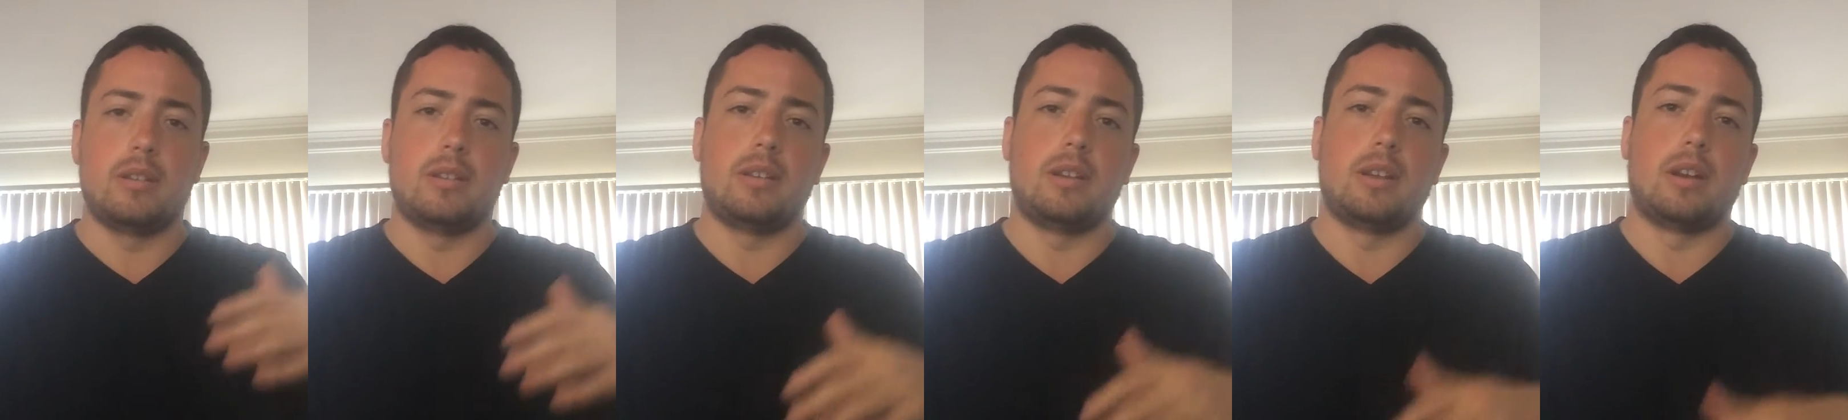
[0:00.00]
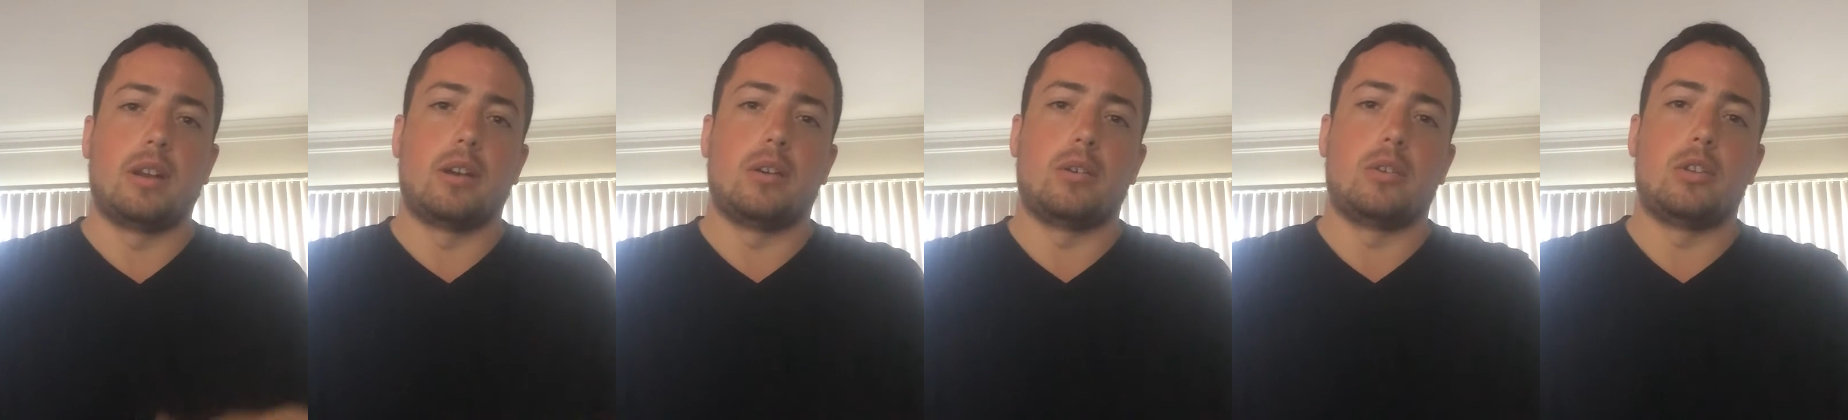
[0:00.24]

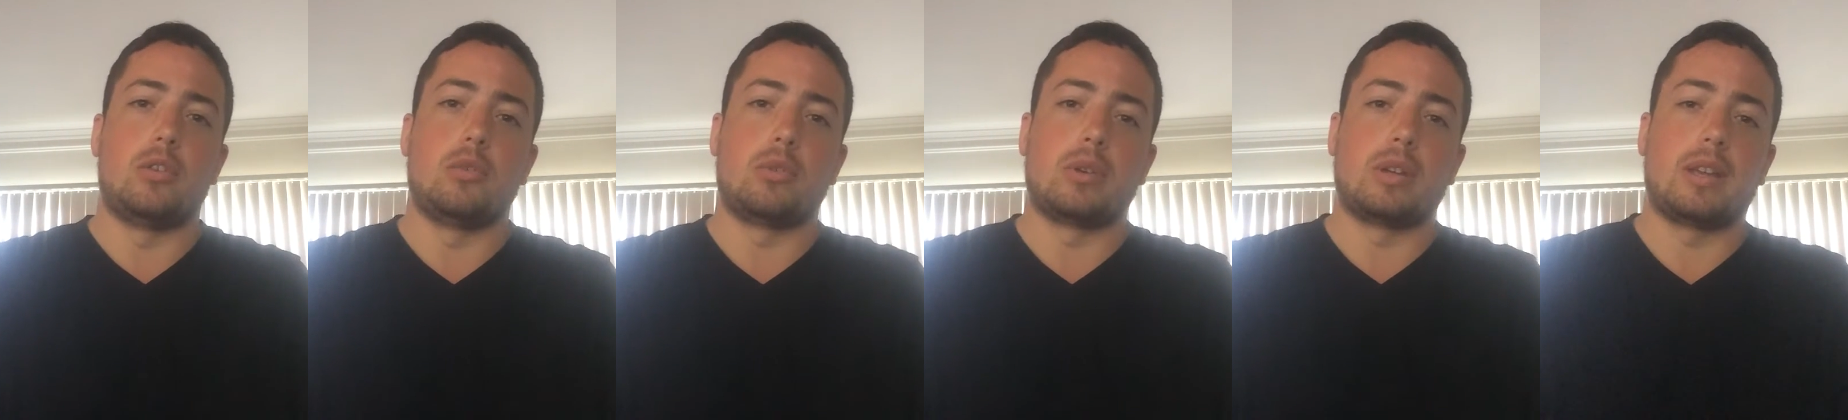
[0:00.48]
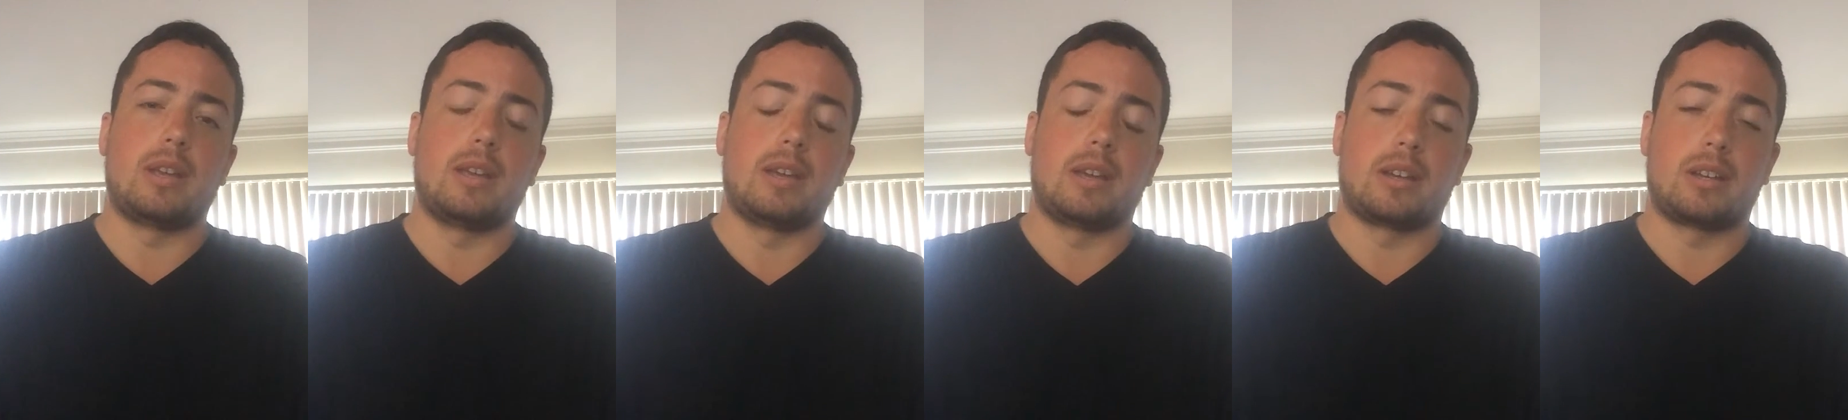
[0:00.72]
you
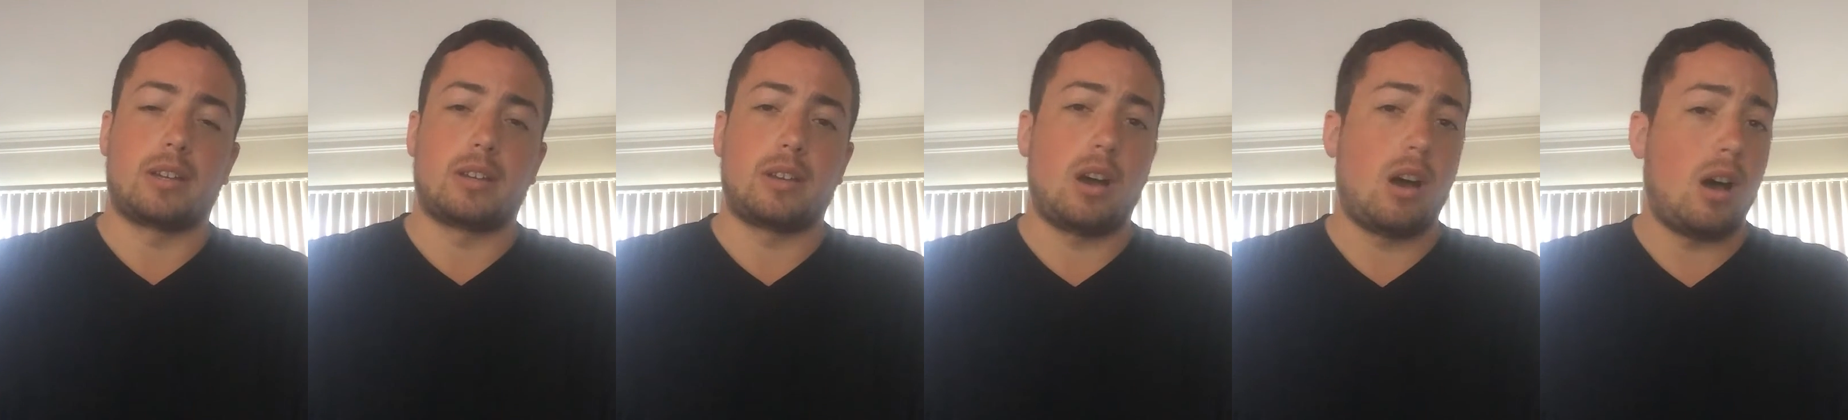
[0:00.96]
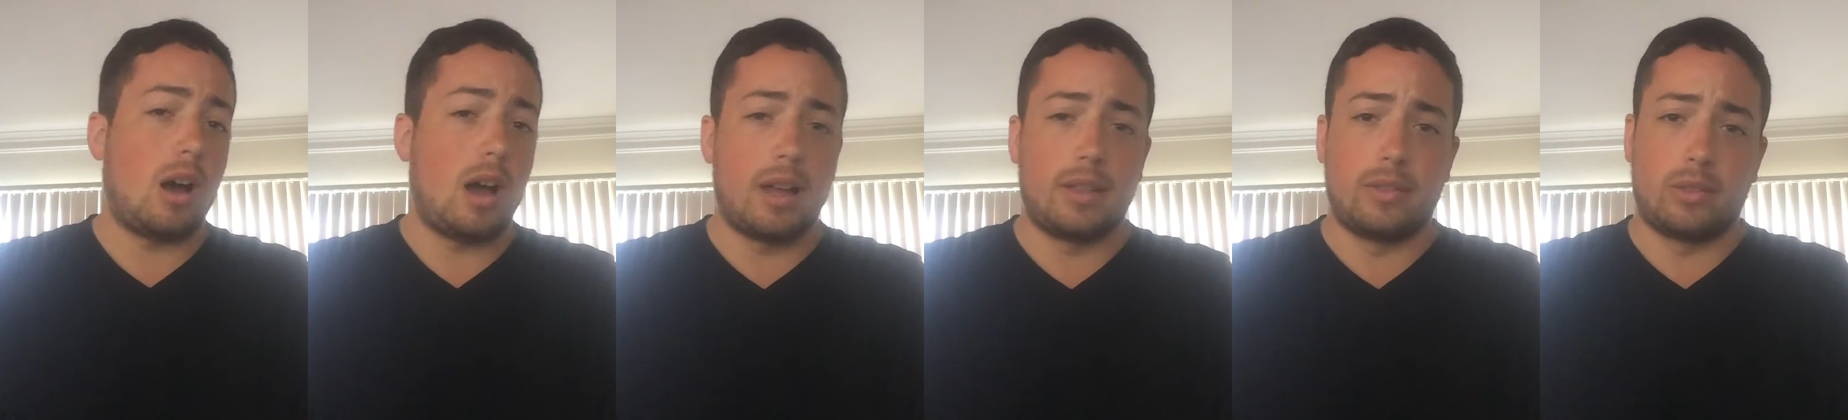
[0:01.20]
can get
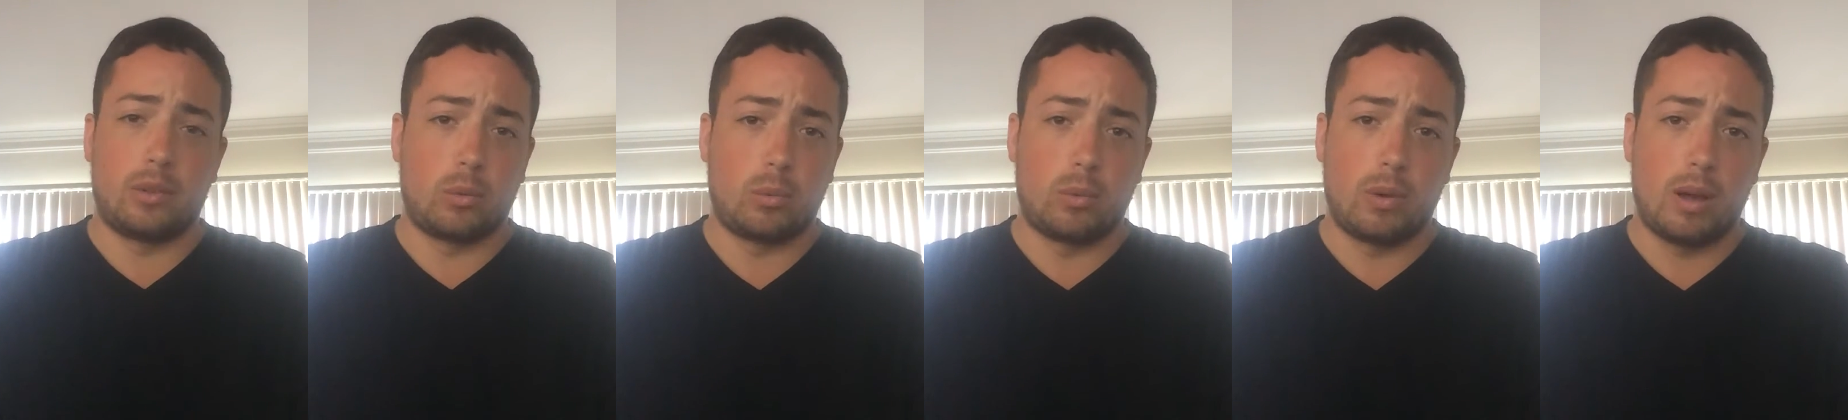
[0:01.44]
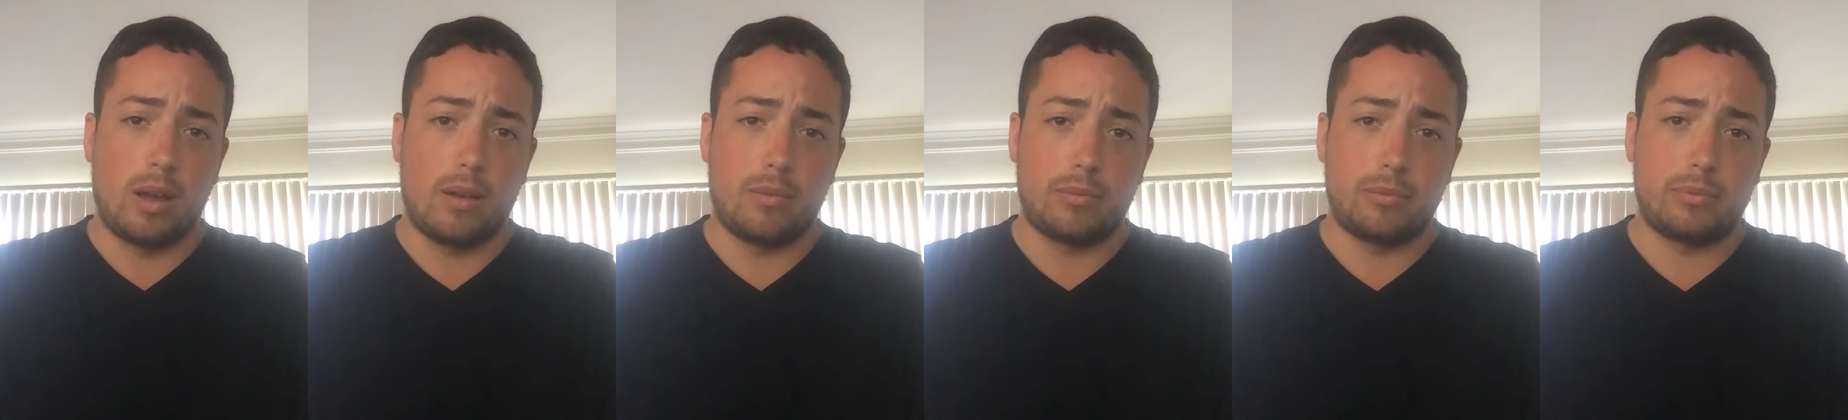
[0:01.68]
caught in the
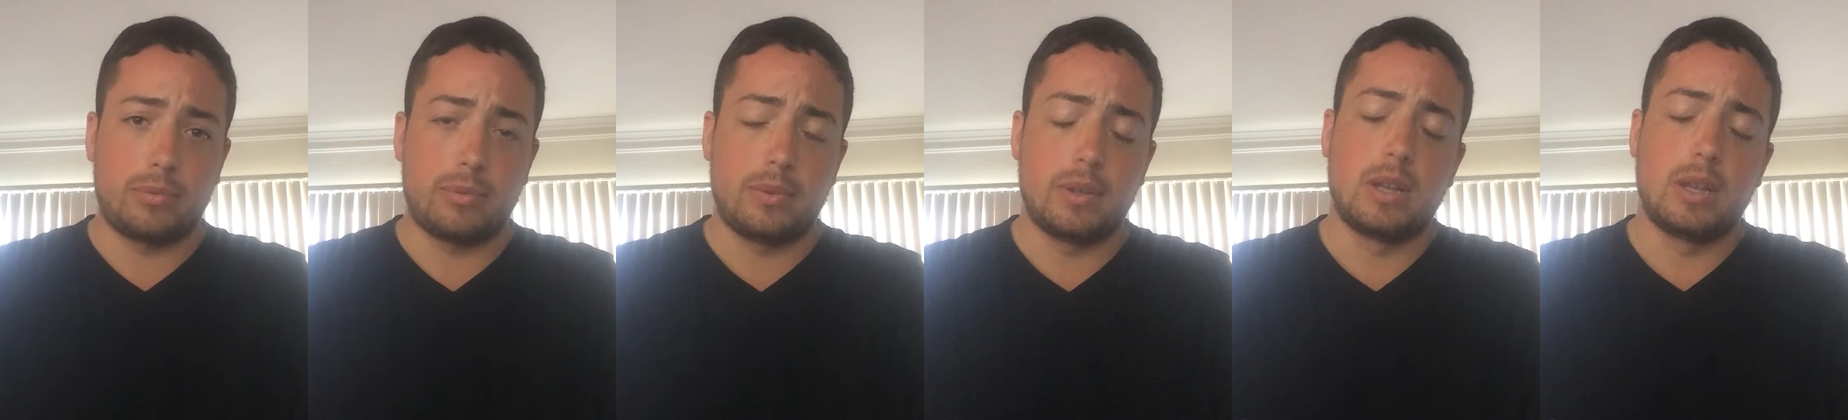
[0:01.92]
rough.